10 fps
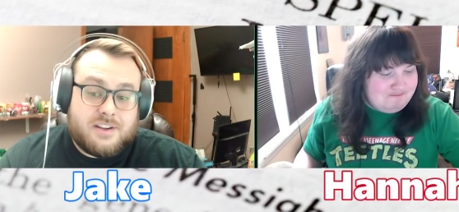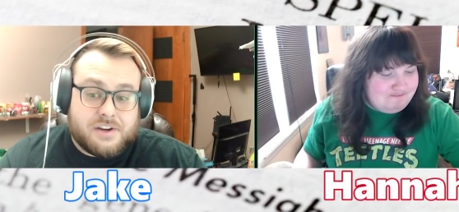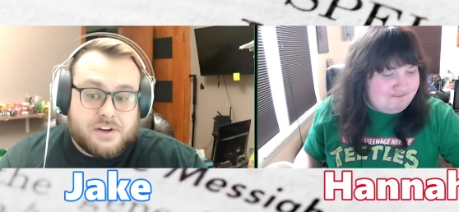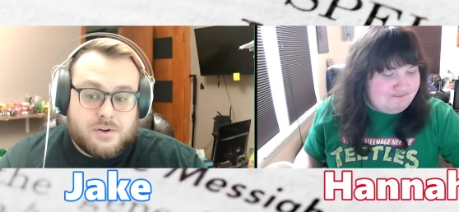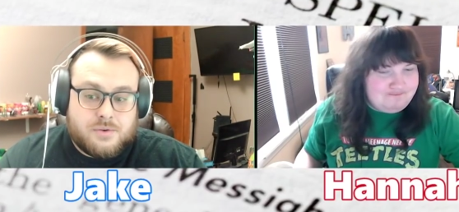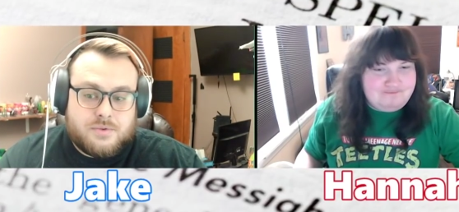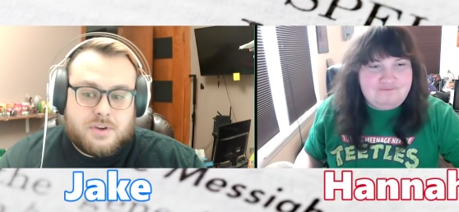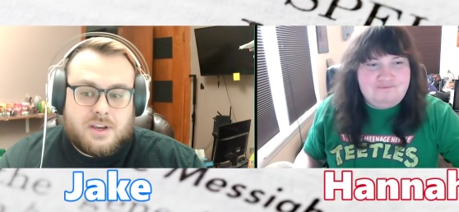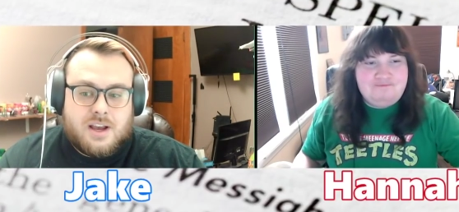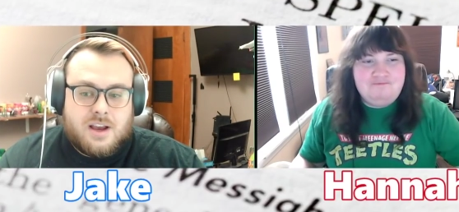Speaker 1: You know,
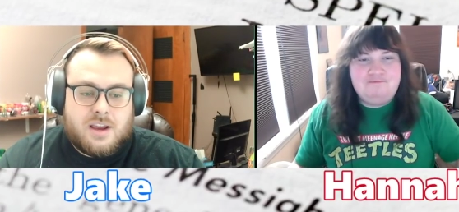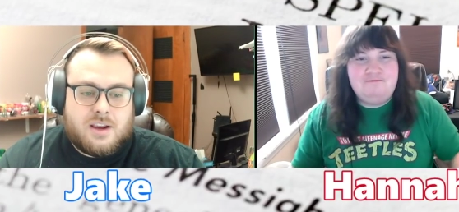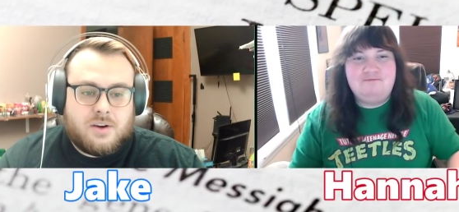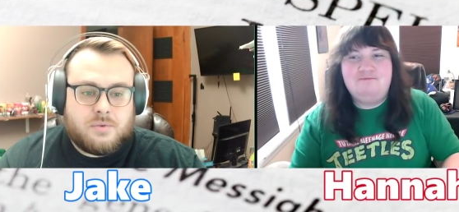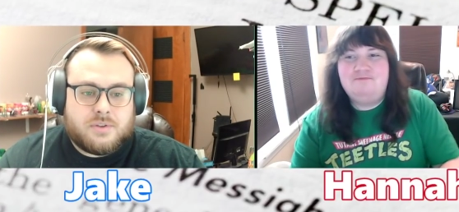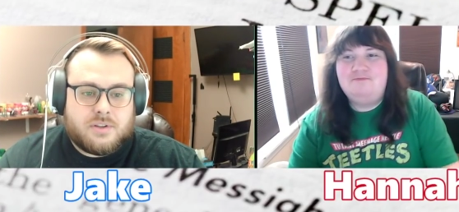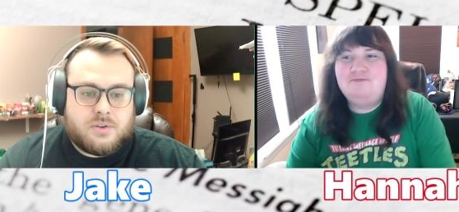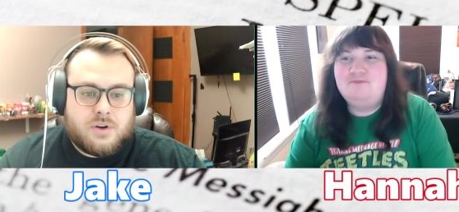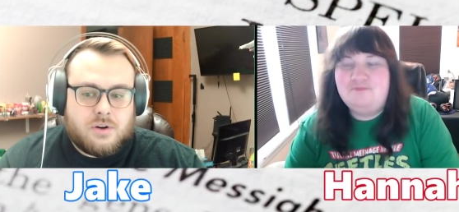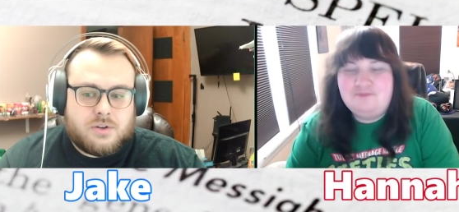the guy who was in
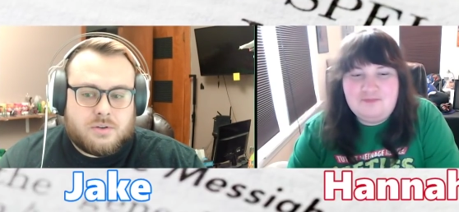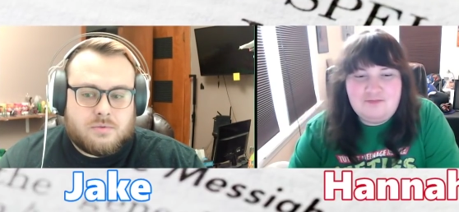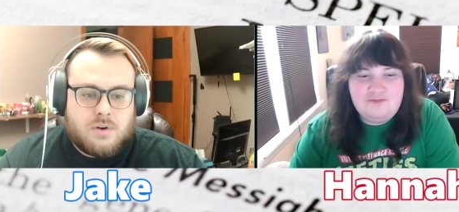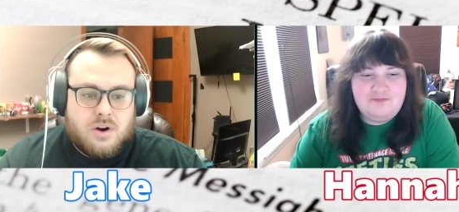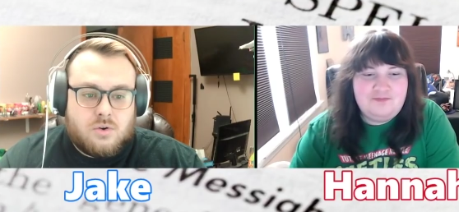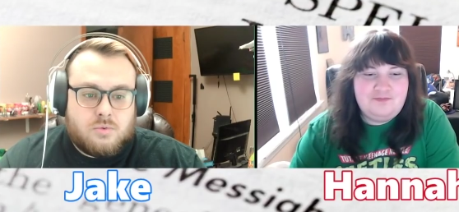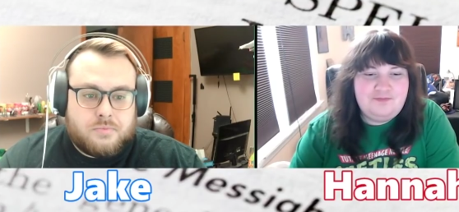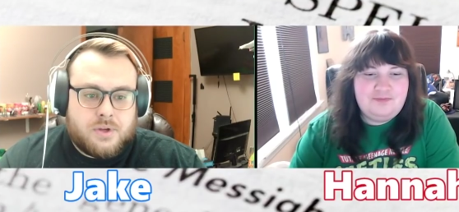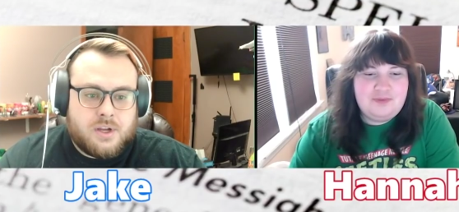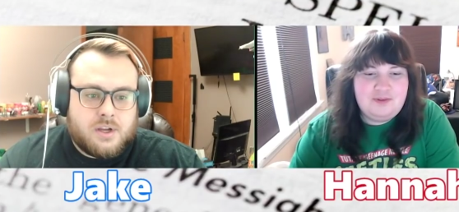charge of
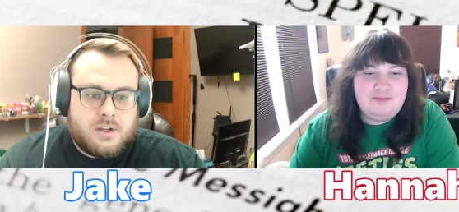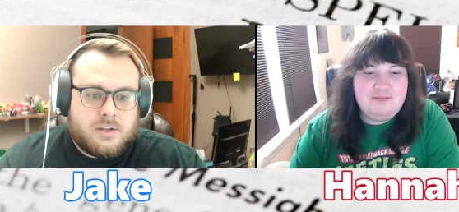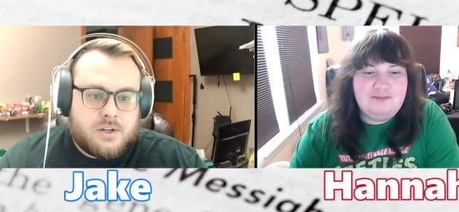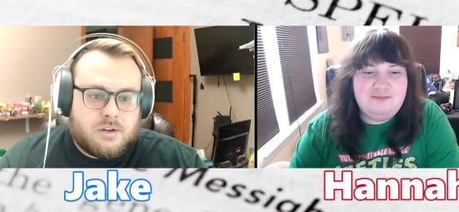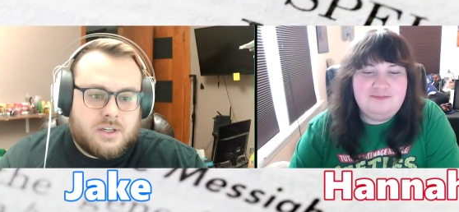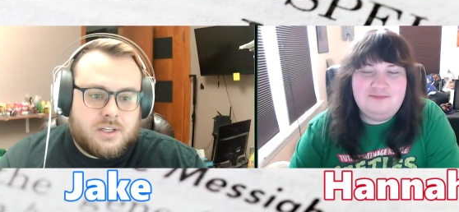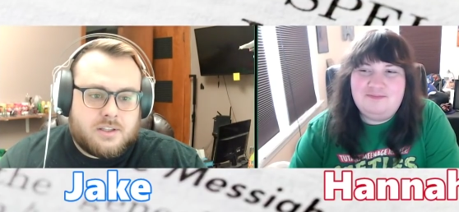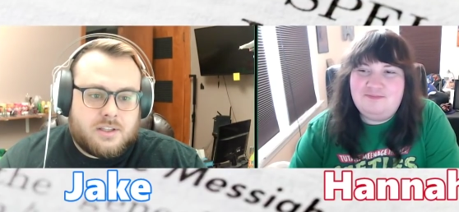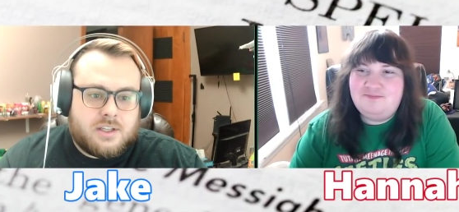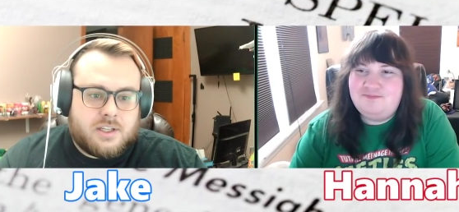Rome
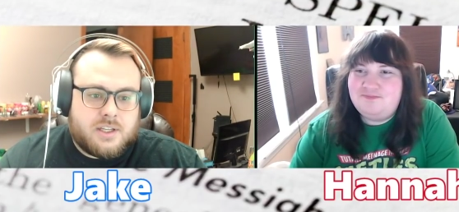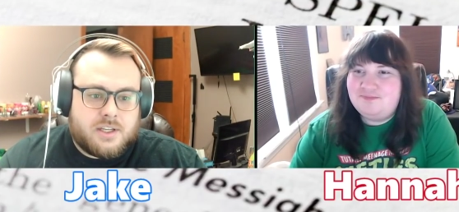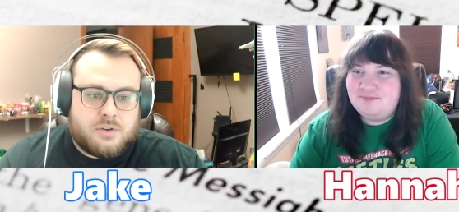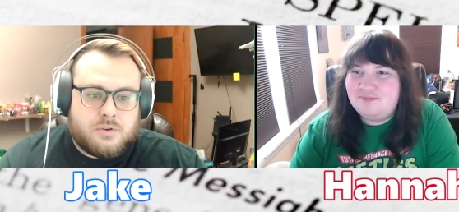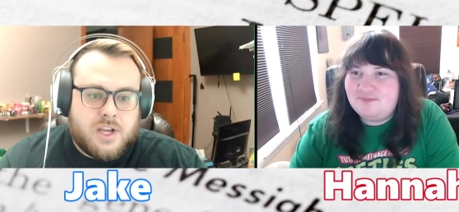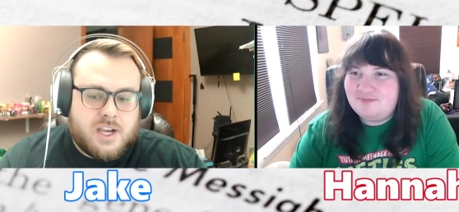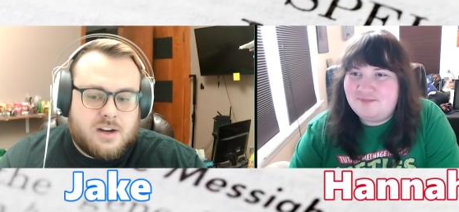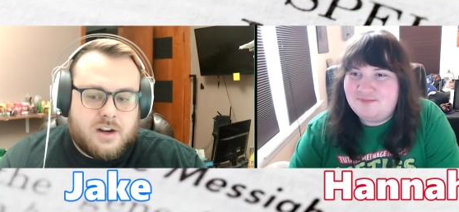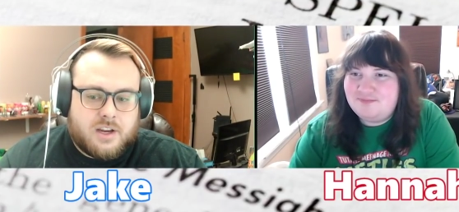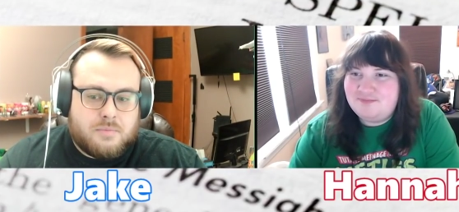during the uh,
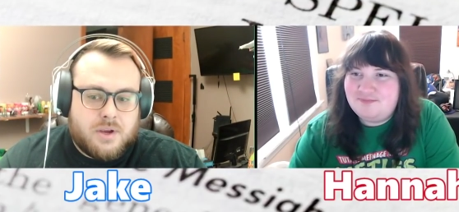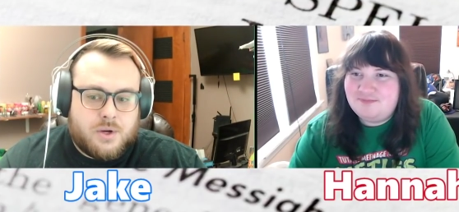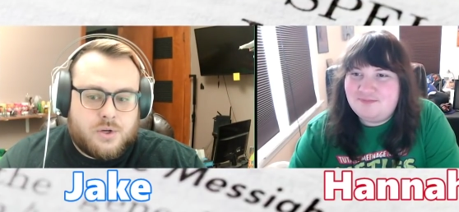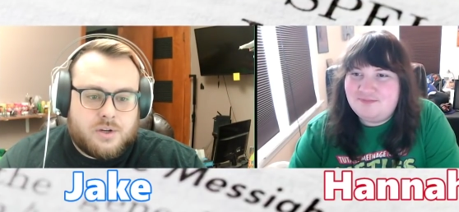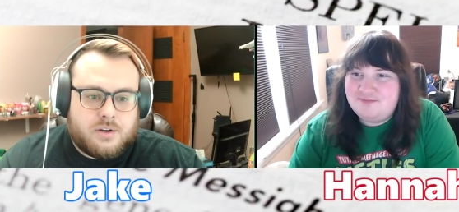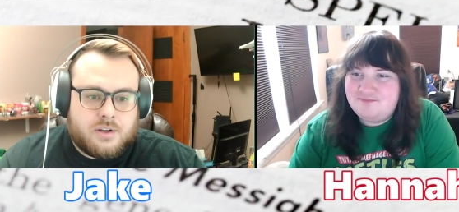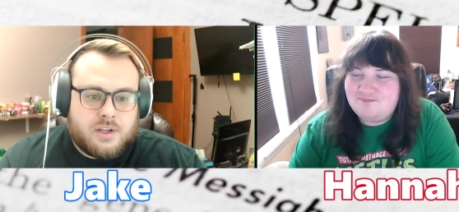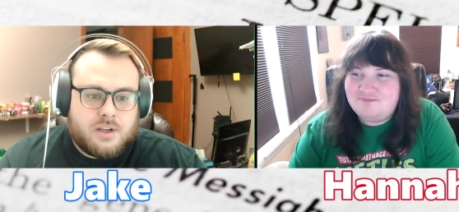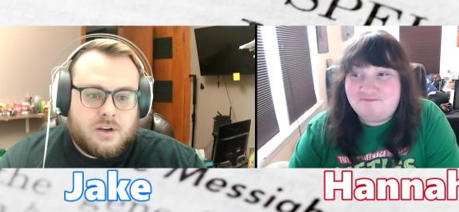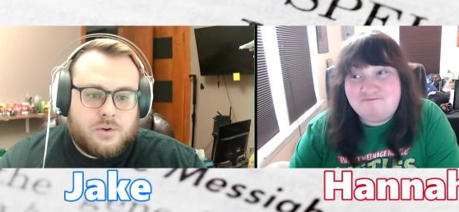Judean occupation
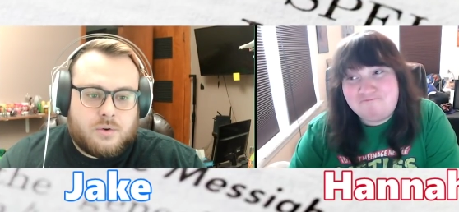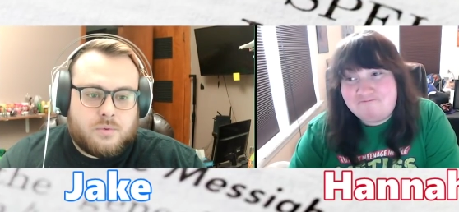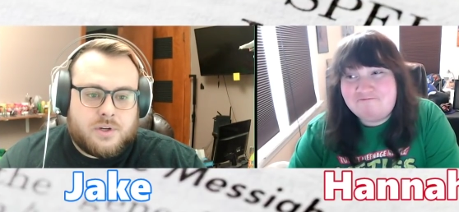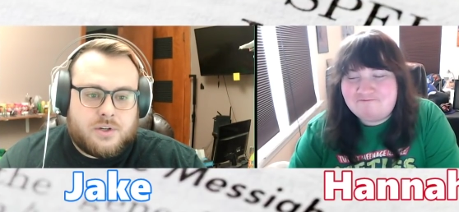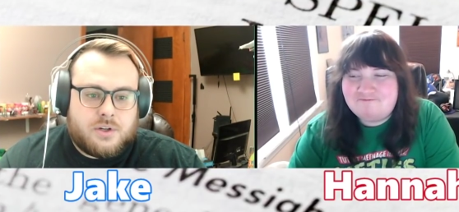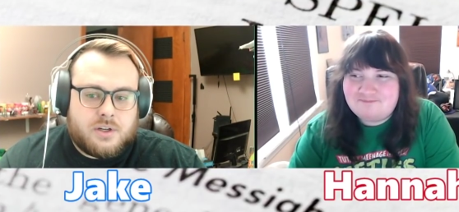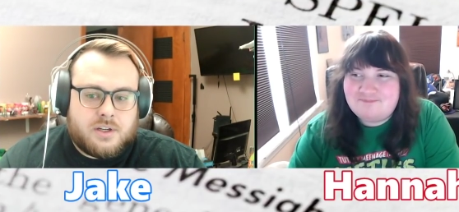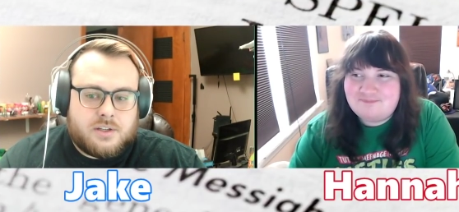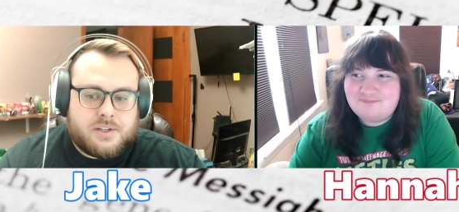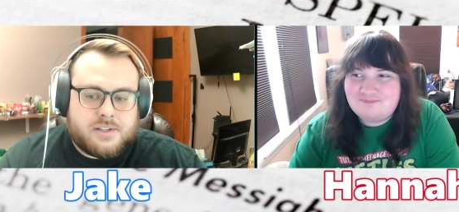under which
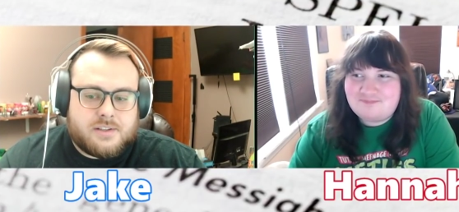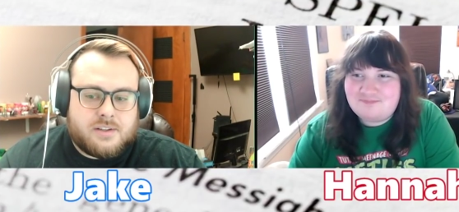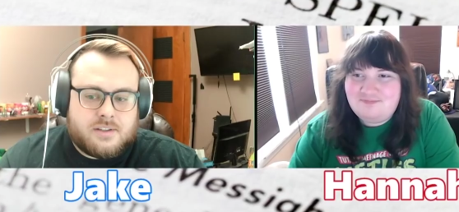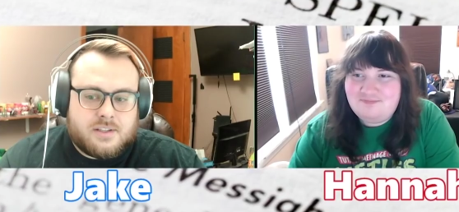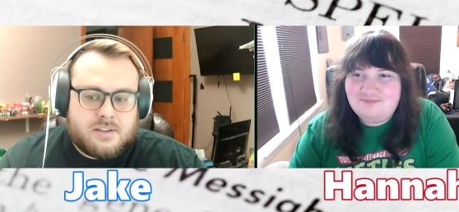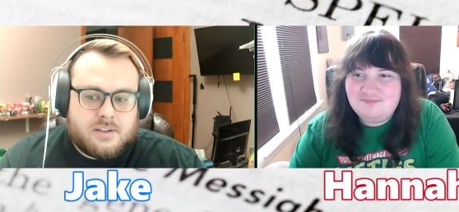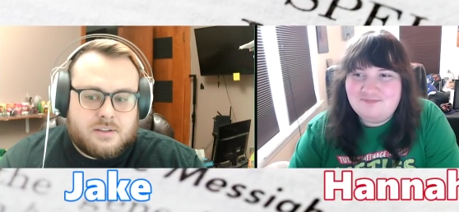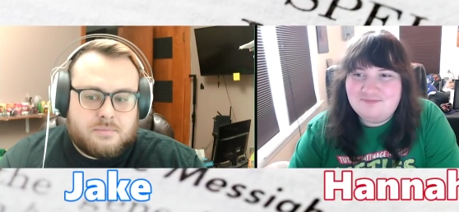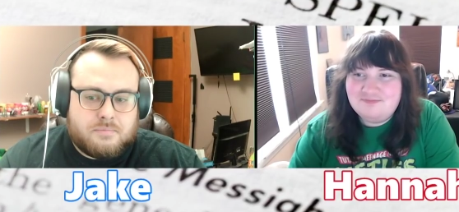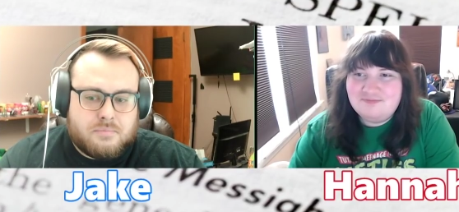uh, Jesus
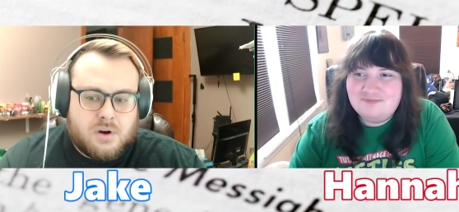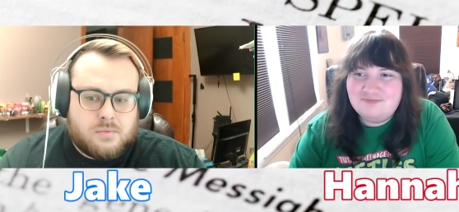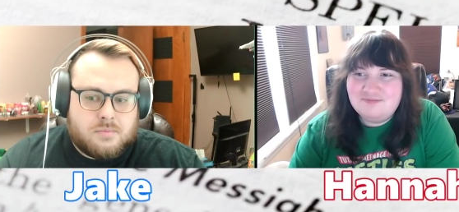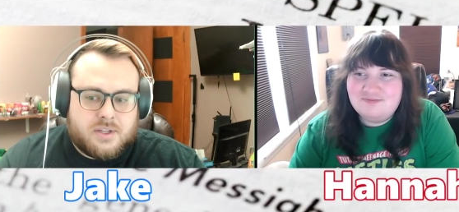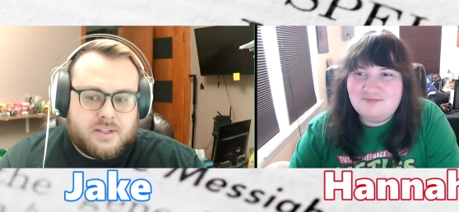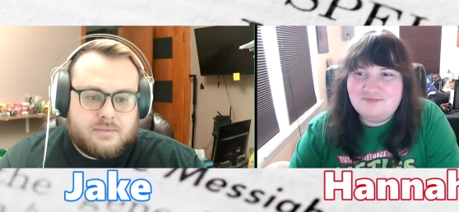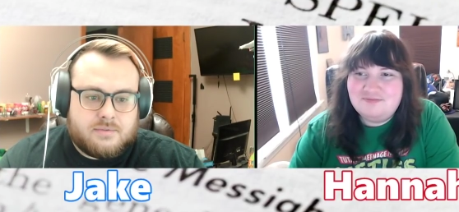existed, probably.